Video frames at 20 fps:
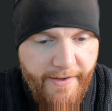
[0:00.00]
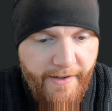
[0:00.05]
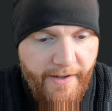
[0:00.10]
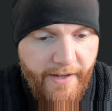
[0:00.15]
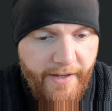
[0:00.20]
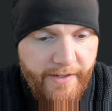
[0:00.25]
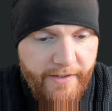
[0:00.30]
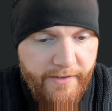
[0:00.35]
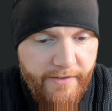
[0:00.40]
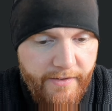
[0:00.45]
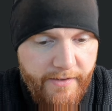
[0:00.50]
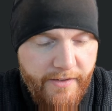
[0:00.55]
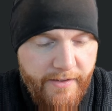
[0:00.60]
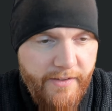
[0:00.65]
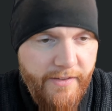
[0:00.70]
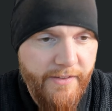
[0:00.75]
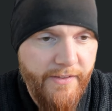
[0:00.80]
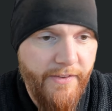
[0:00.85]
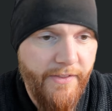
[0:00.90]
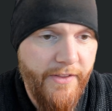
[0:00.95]
And
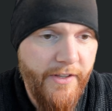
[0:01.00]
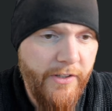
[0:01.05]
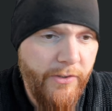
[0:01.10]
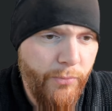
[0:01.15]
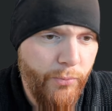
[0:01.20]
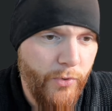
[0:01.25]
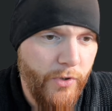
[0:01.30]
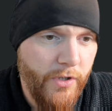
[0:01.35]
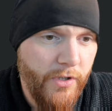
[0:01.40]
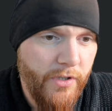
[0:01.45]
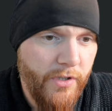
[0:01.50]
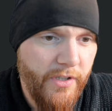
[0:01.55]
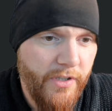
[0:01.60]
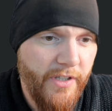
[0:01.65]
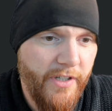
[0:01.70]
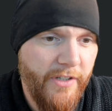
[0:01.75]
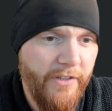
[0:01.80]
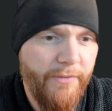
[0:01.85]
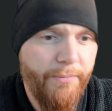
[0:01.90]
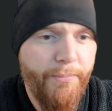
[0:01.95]
this one
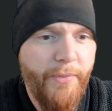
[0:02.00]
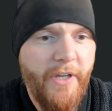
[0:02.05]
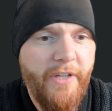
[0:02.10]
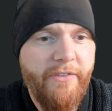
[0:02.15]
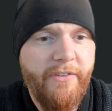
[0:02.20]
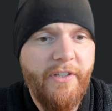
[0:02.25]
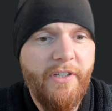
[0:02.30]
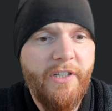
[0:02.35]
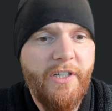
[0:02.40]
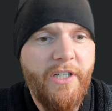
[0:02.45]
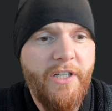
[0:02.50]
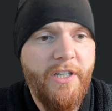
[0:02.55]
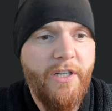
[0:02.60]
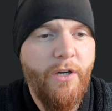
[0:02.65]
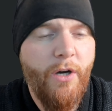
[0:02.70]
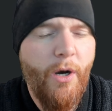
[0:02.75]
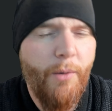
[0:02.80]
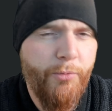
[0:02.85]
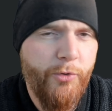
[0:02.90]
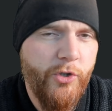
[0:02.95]
is
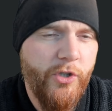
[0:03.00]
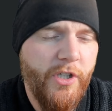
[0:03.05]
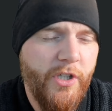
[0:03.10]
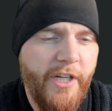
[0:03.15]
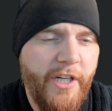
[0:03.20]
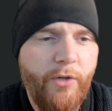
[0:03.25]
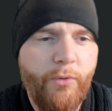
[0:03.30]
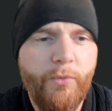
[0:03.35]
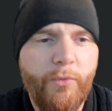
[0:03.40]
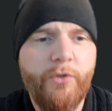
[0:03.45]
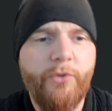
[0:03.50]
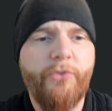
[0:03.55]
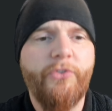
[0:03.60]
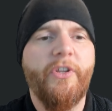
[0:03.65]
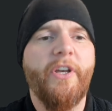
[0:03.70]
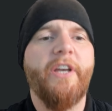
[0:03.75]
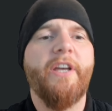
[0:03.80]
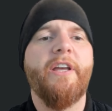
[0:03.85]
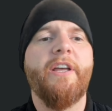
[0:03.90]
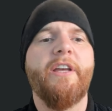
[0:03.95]
basically optional. I don't want to
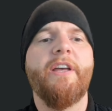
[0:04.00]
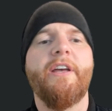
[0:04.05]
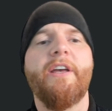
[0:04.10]
say